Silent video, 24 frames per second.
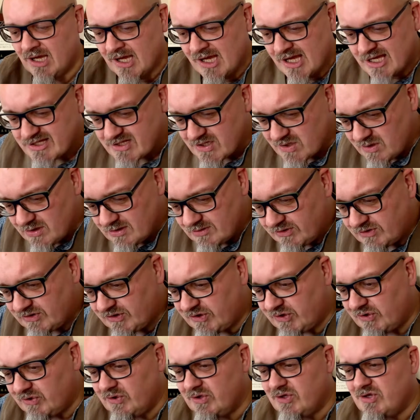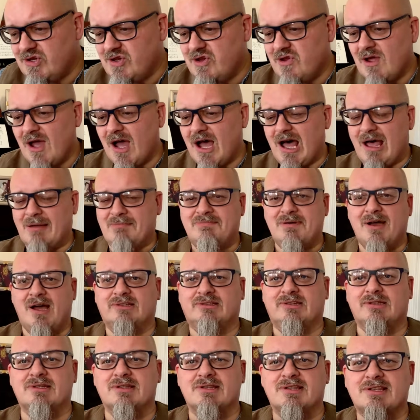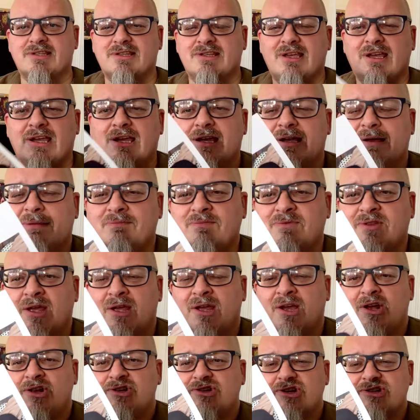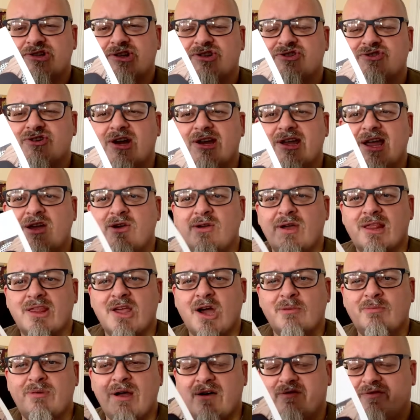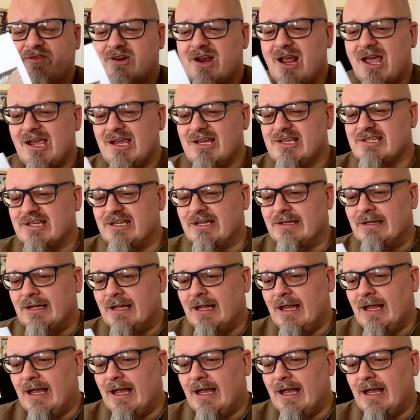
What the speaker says: So 2 new hat patterns, just to try out a little bit of variety.